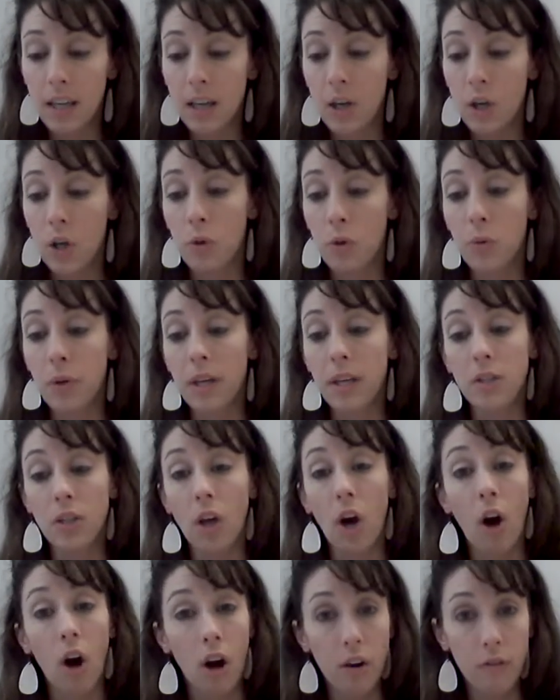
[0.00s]
who is
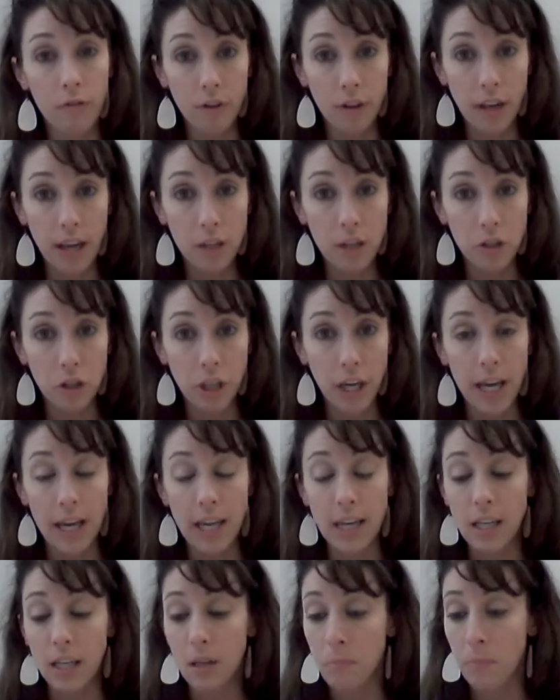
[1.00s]
Harvard
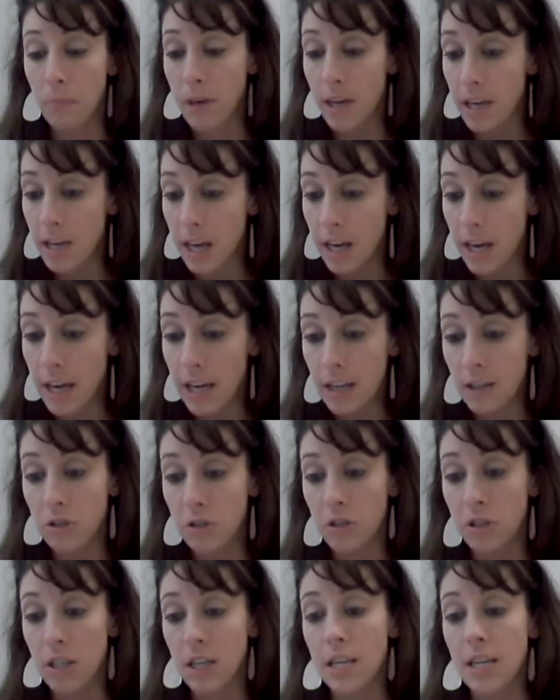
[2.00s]
educated,
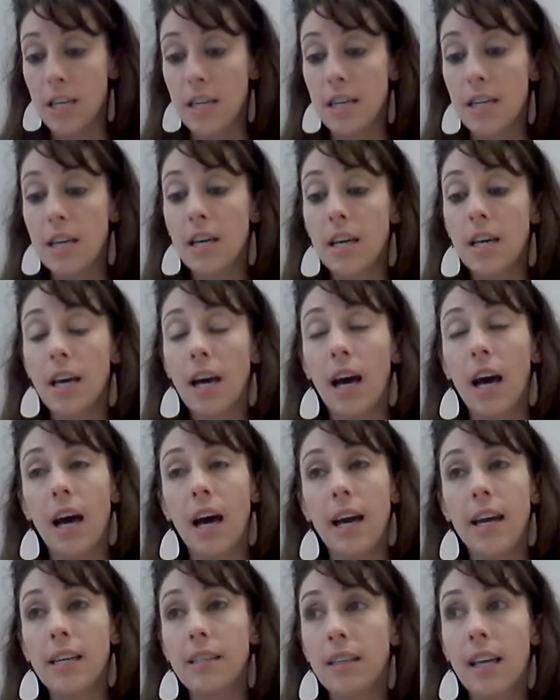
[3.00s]
PhD,
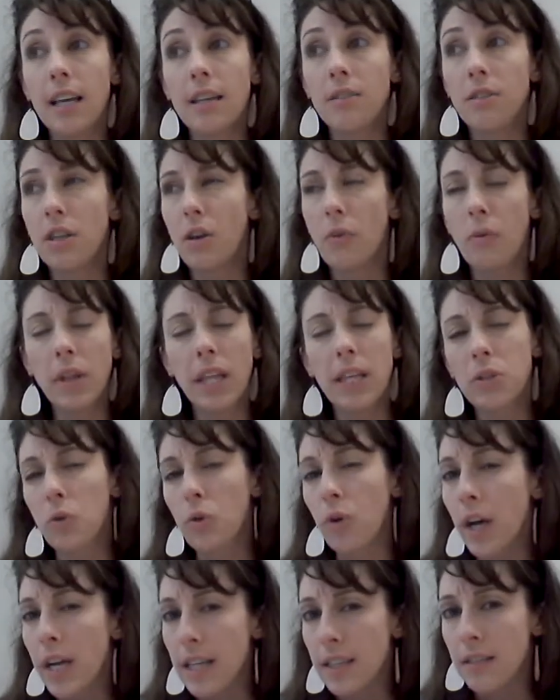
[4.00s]
he says, that's
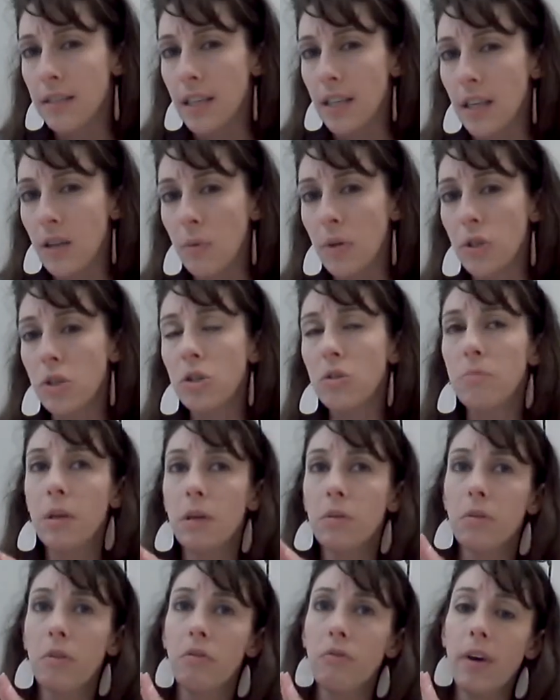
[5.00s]
crazy. We should be
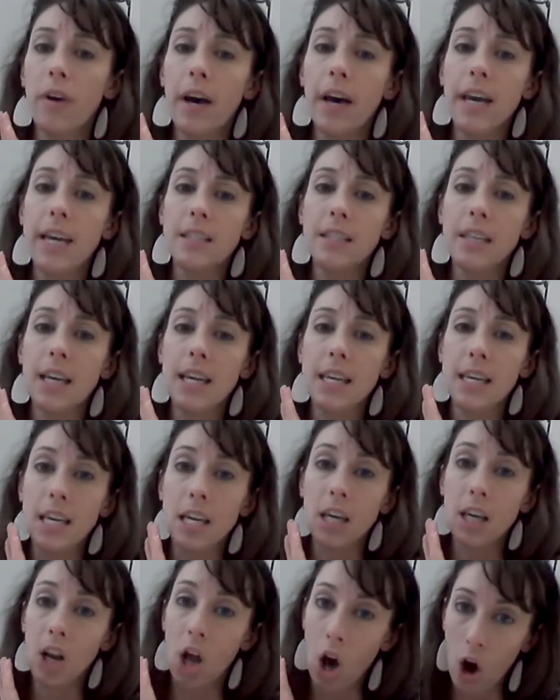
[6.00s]
able to fight and
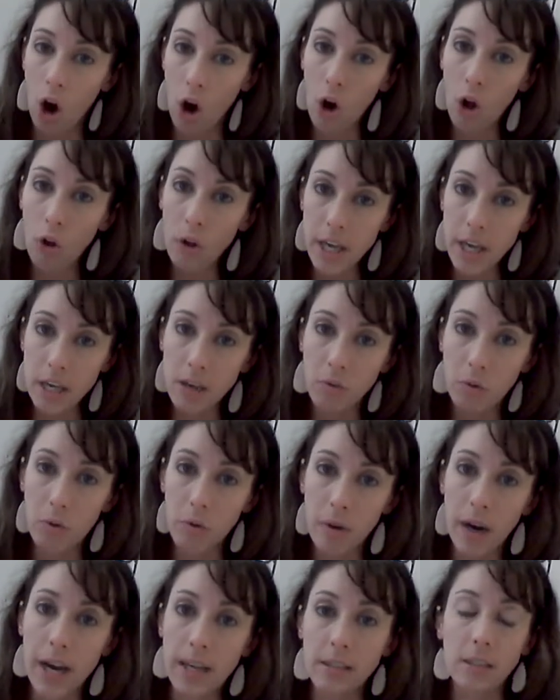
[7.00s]
get all equal
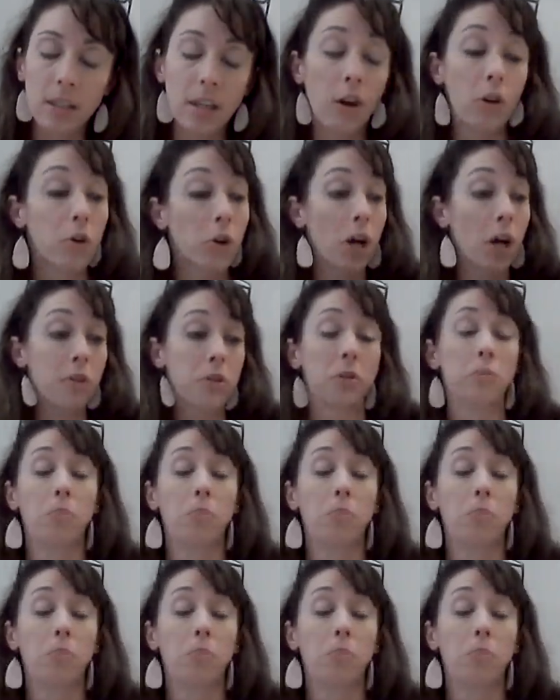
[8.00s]
rights now across the